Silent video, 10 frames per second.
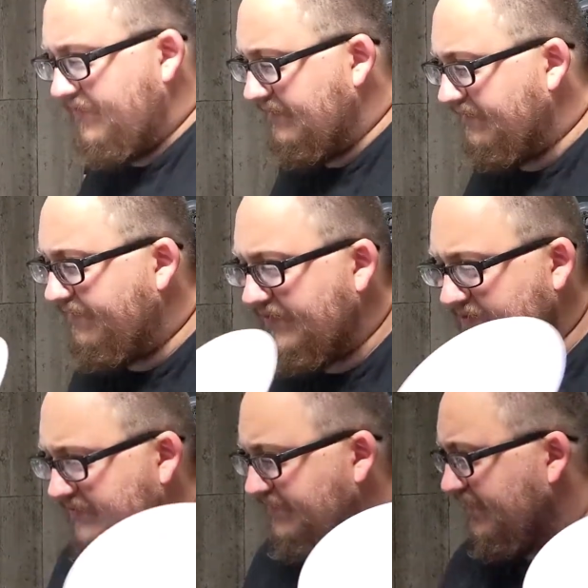It
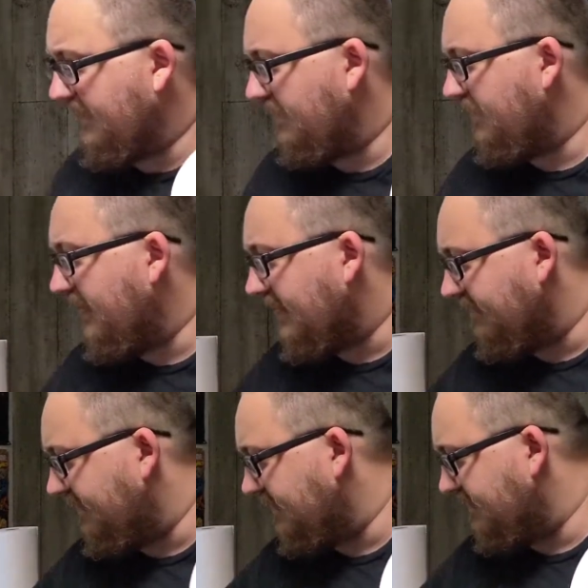feels very weak.
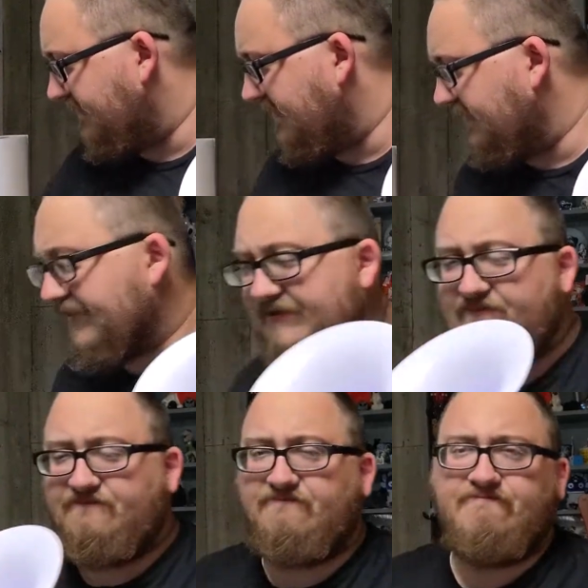It feels very
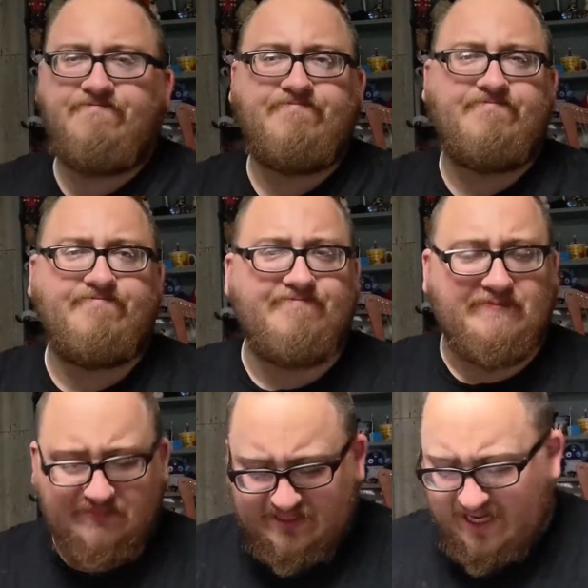
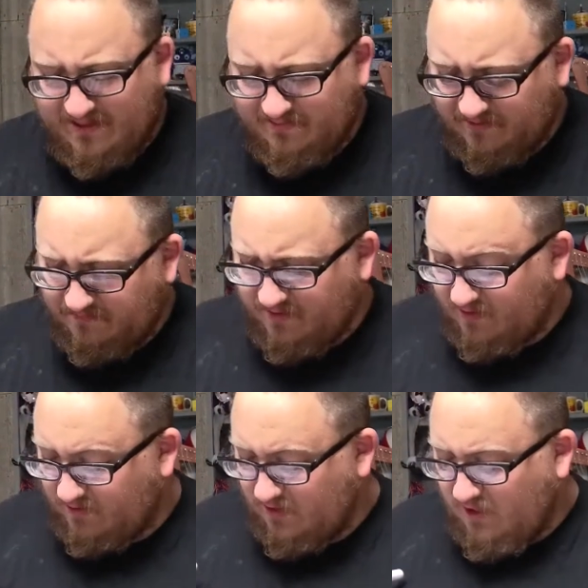sad and
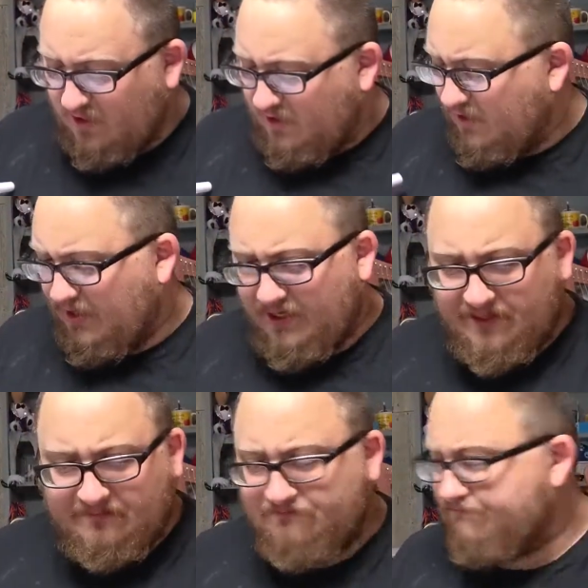pathetic.
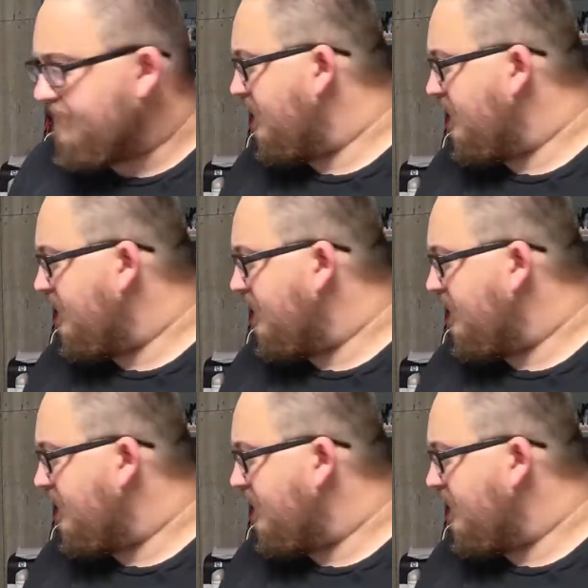I